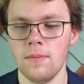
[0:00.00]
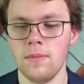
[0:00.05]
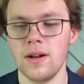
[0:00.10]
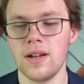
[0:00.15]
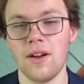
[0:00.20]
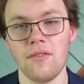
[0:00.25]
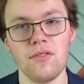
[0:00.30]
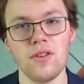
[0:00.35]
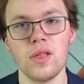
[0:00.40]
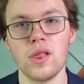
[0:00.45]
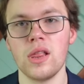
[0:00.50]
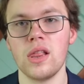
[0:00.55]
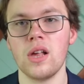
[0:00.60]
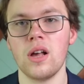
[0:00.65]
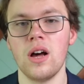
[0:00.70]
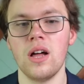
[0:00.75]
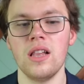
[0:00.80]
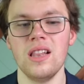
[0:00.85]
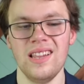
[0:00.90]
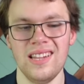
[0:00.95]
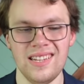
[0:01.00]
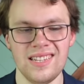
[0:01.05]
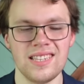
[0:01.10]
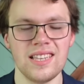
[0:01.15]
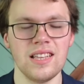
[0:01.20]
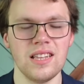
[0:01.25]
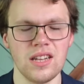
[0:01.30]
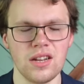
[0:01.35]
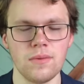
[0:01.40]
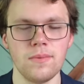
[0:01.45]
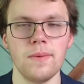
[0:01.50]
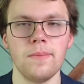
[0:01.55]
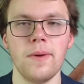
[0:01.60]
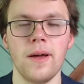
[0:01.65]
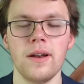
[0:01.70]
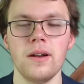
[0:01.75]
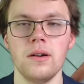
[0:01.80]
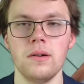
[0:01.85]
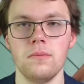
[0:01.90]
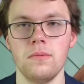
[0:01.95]
but I definitely think they got at least a little bit
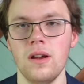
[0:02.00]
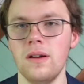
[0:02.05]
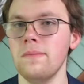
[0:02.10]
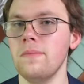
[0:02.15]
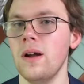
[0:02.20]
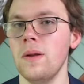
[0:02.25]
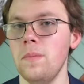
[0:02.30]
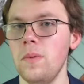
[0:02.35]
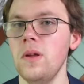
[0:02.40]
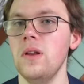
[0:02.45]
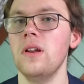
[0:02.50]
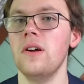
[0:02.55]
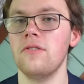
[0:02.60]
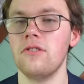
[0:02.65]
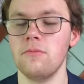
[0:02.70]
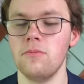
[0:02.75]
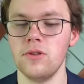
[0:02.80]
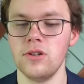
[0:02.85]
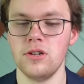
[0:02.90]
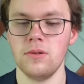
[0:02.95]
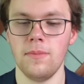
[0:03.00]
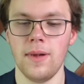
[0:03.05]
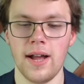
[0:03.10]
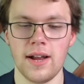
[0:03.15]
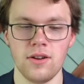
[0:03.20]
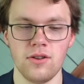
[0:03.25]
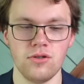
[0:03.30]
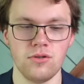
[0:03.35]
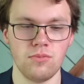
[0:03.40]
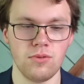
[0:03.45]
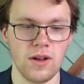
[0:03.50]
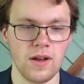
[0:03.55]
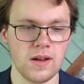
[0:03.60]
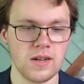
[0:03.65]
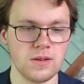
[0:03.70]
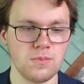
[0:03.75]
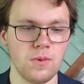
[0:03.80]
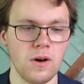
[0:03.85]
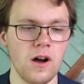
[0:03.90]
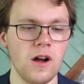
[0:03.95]
better and it might be enough to push them back to a
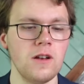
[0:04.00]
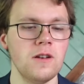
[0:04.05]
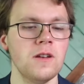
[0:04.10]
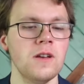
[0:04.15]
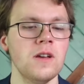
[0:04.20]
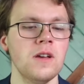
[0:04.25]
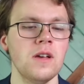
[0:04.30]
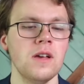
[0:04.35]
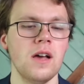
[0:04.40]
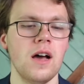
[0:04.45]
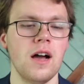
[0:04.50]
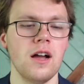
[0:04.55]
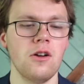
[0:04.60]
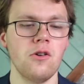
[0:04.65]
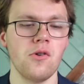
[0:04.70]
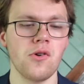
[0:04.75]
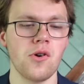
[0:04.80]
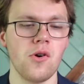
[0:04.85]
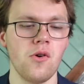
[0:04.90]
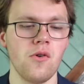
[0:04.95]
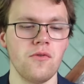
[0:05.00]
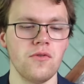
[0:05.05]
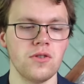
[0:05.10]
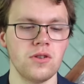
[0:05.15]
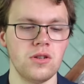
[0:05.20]
playoff spot. Uh, going over over